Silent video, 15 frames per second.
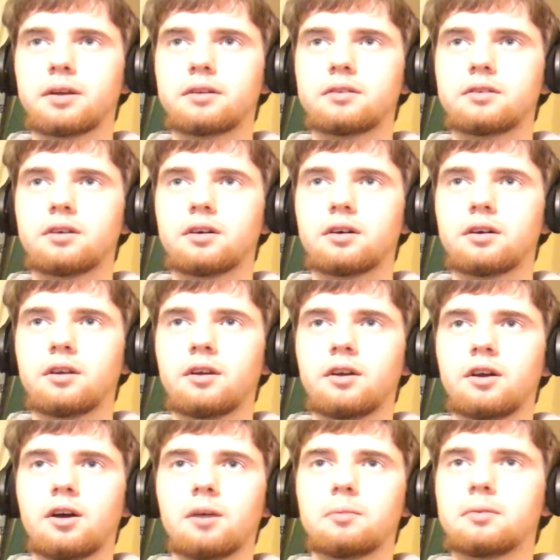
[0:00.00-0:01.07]
and
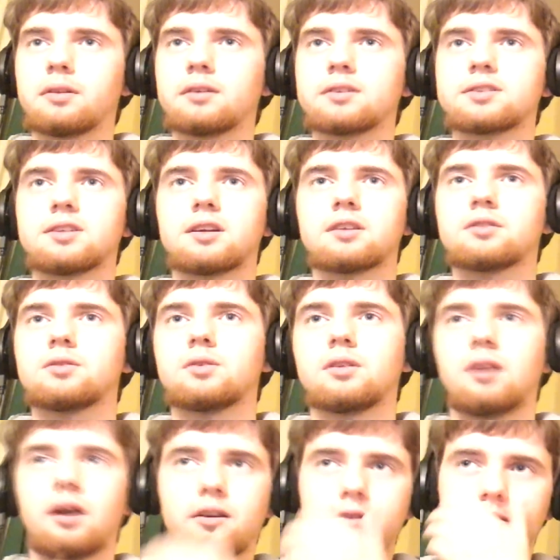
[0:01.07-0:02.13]
I've been listening to a
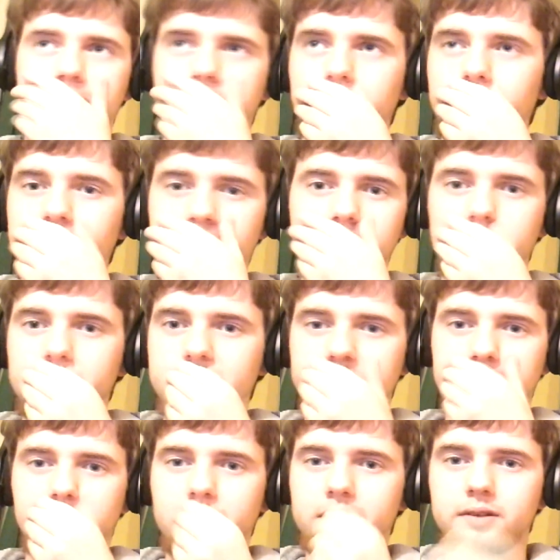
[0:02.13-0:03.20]
lot of
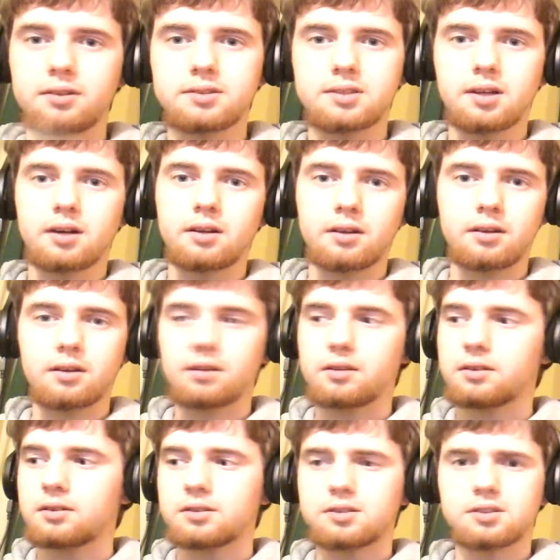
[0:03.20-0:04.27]
people's opinions on it,
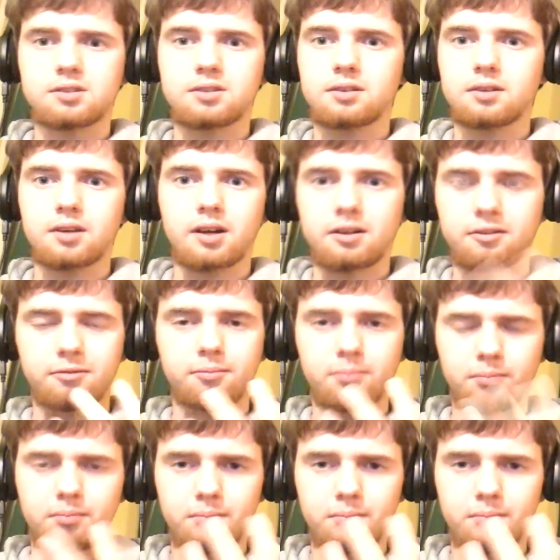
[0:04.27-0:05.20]
and it's kind of